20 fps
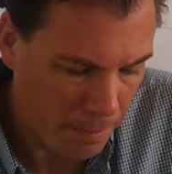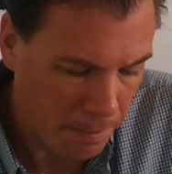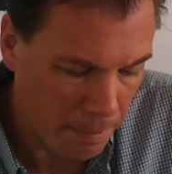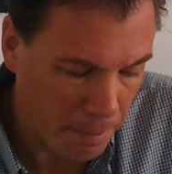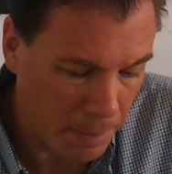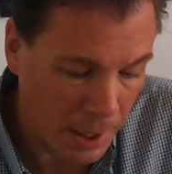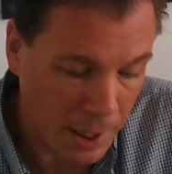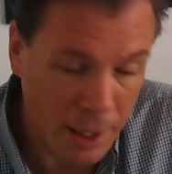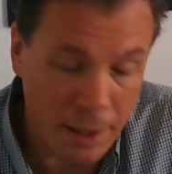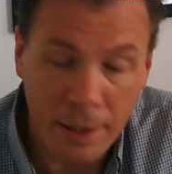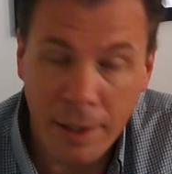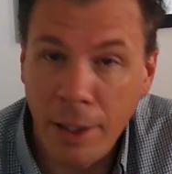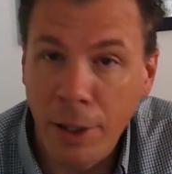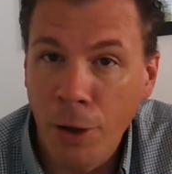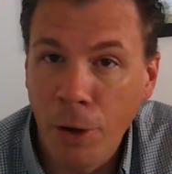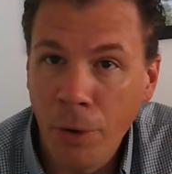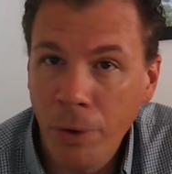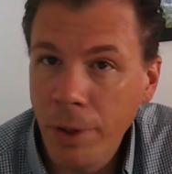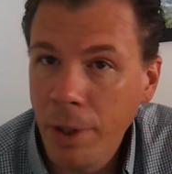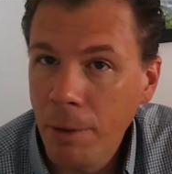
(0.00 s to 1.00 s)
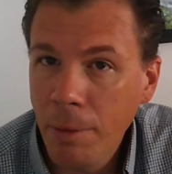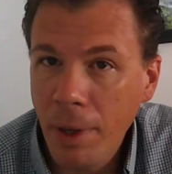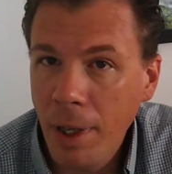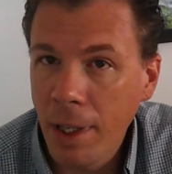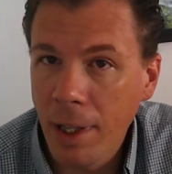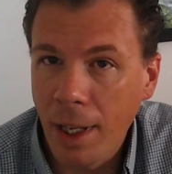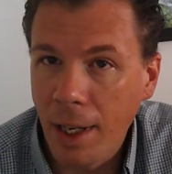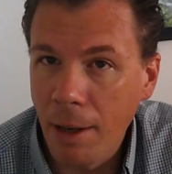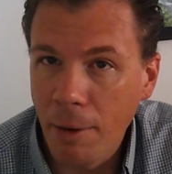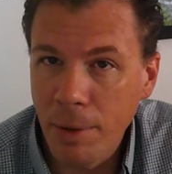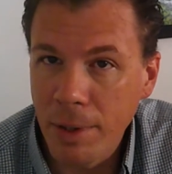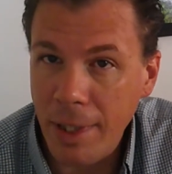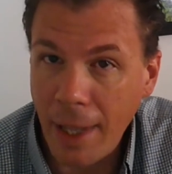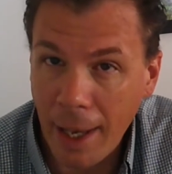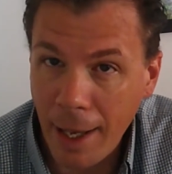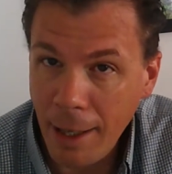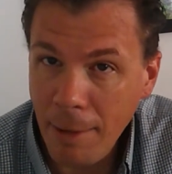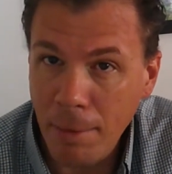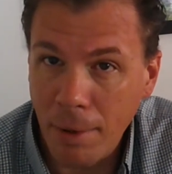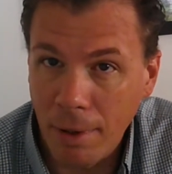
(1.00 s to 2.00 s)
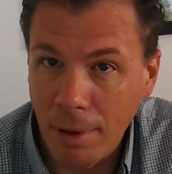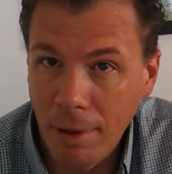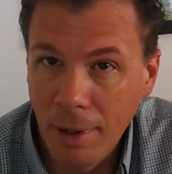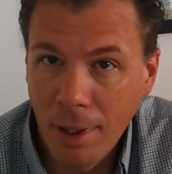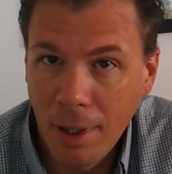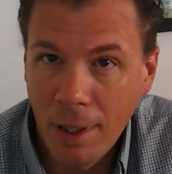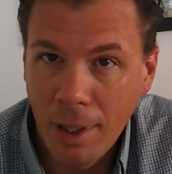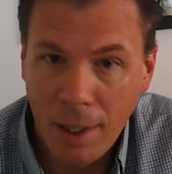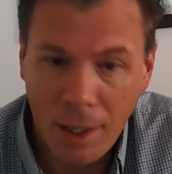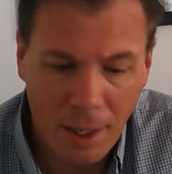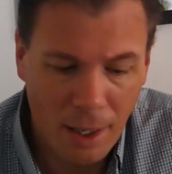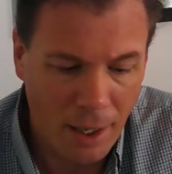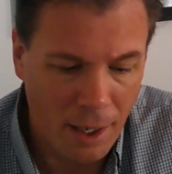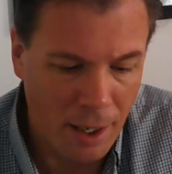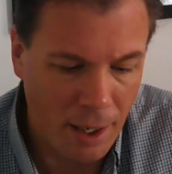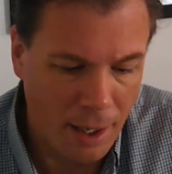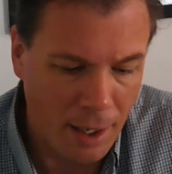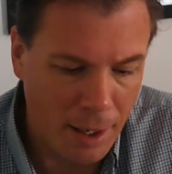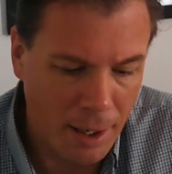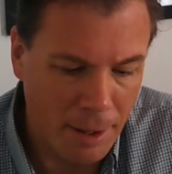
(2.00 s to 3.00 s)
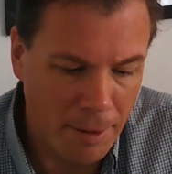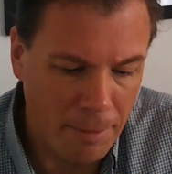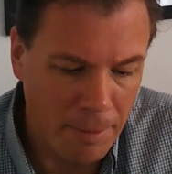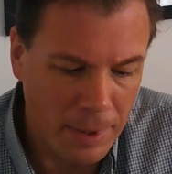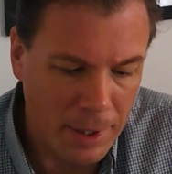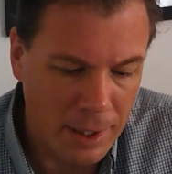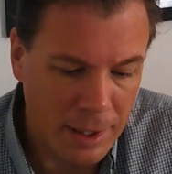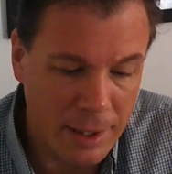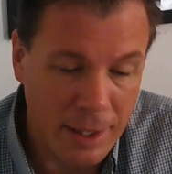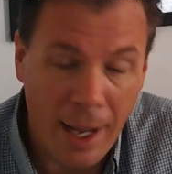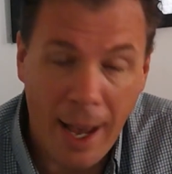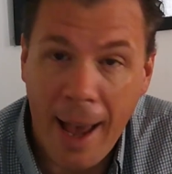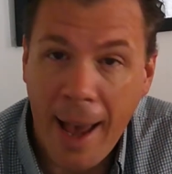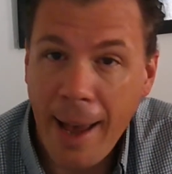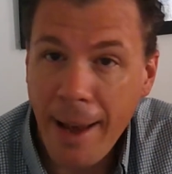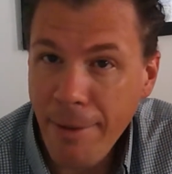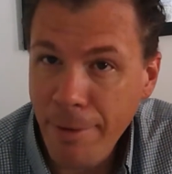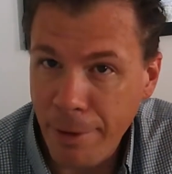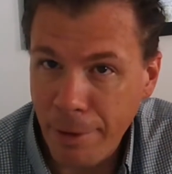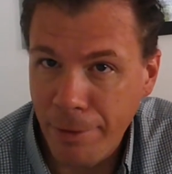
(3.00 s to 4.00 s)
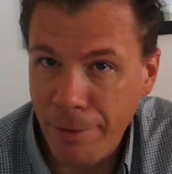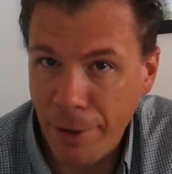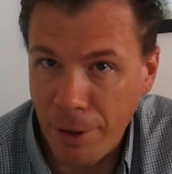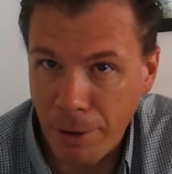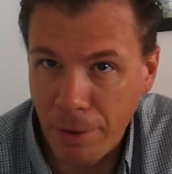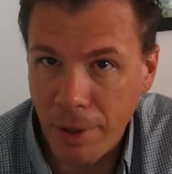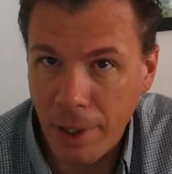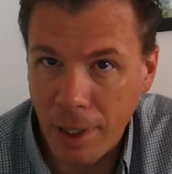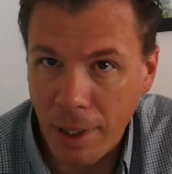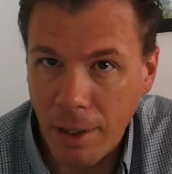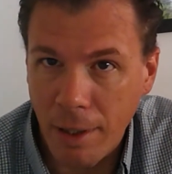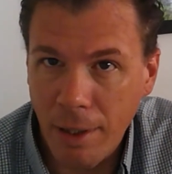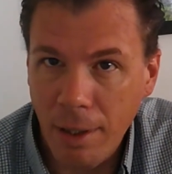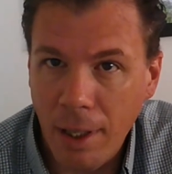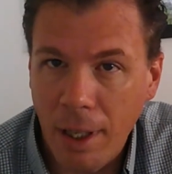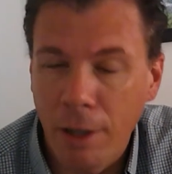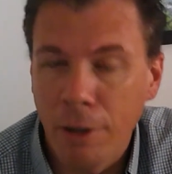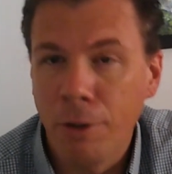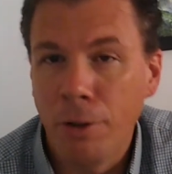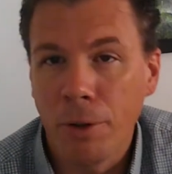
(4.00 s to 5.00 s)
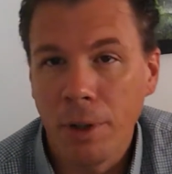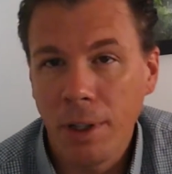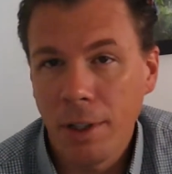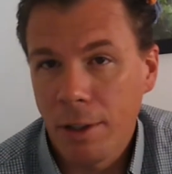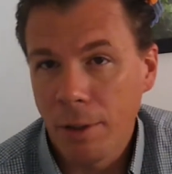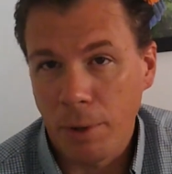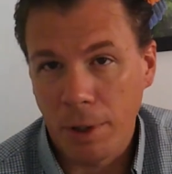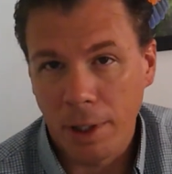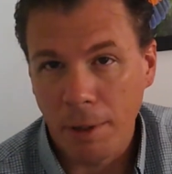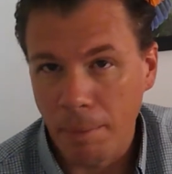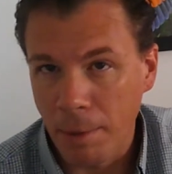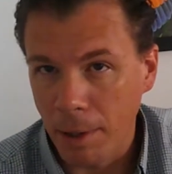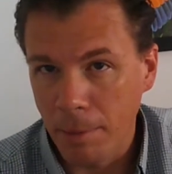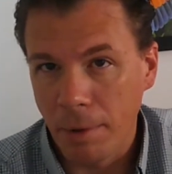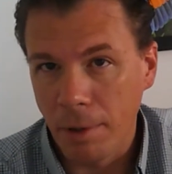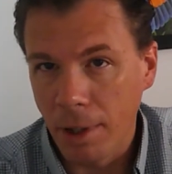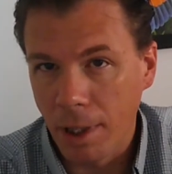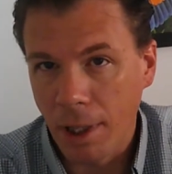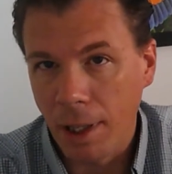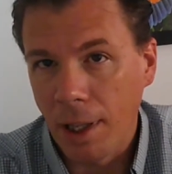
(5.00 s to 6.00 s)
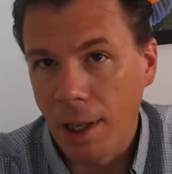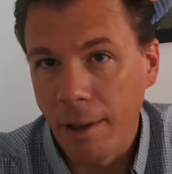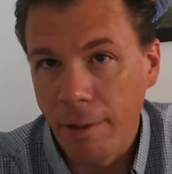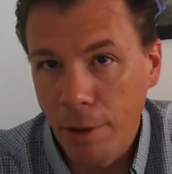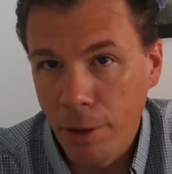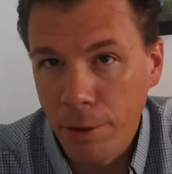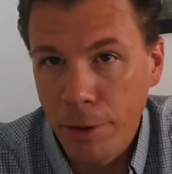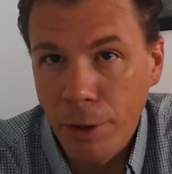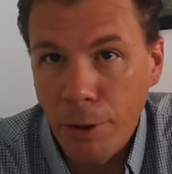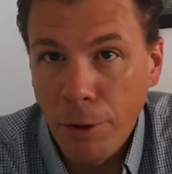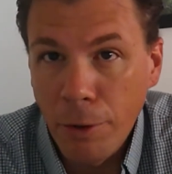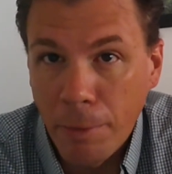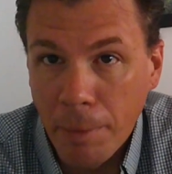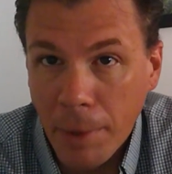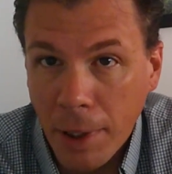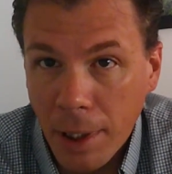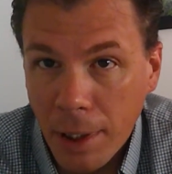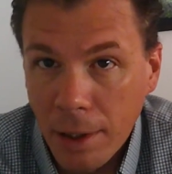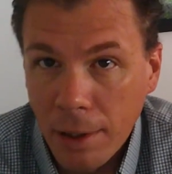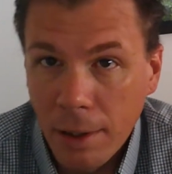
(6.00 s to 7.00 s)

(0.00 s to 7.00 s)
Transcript: because the only way that I was able to have a phone here, according to what the people in Claro told me,